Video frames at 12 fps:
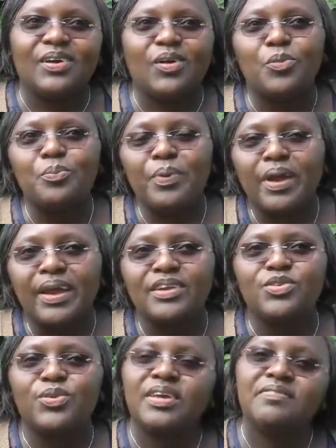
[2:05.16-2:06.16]

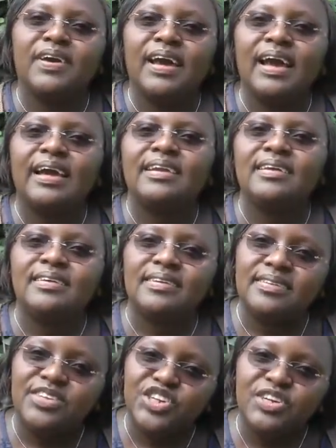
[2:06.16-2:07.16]
compared to if I had
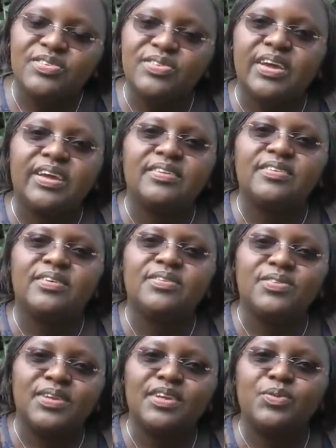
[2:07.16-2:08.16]
a gender
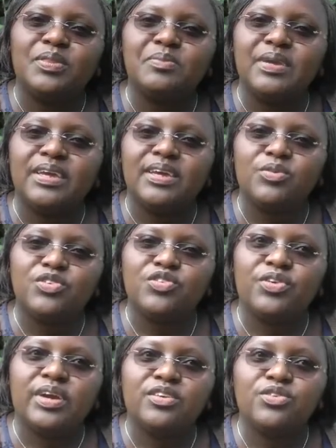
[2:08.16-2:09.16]
scientist sitting with me and we
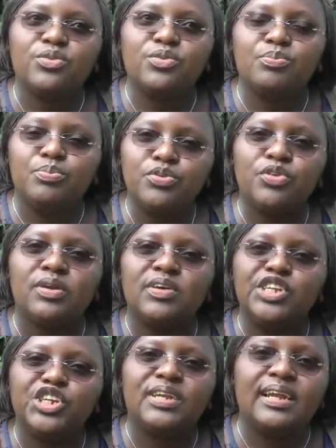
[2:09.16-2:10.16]
tried to put on
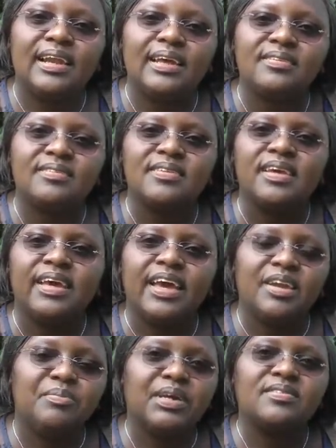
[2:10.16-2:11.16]
our gender lens
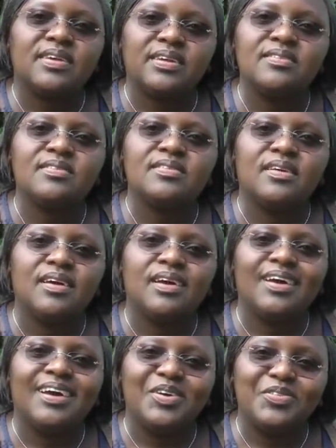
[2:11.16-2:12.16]
and make sense
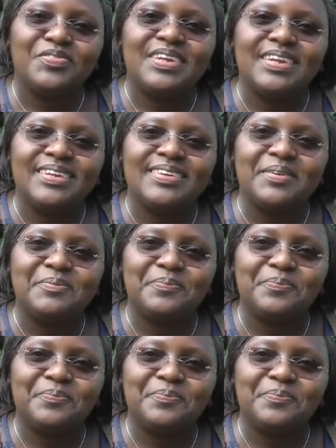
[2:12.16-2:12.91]
of the data.